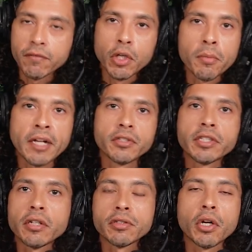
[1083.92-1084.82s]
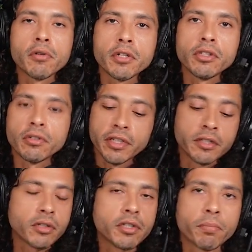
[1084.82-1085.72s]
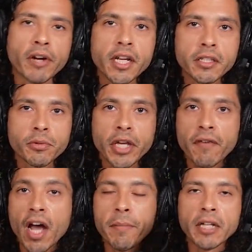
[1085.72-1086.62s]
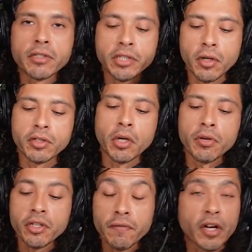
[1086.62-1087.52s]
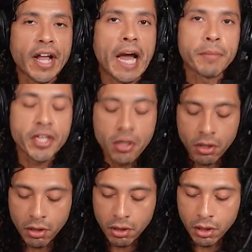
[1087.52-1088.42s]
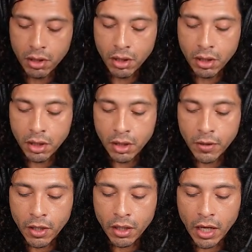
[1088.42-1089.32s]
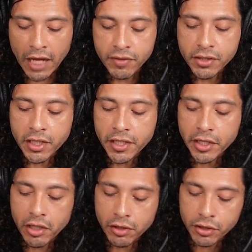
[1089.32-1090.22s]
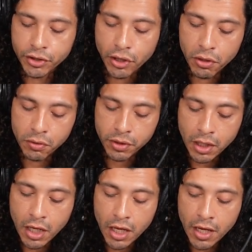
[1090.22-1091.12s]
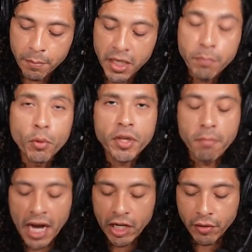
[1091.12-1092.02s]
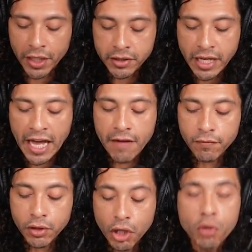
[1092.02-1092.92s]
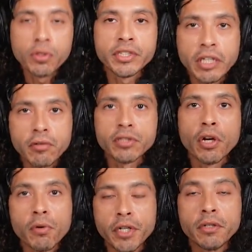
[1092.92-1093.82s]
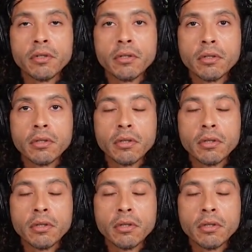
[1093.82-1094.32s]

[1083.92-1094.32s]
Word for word: you have low amounts of serotonin, you're considered depressed. When you have high amounts of serotonin, you're very happy. I have a study here that shows people with migraines have low serotonin.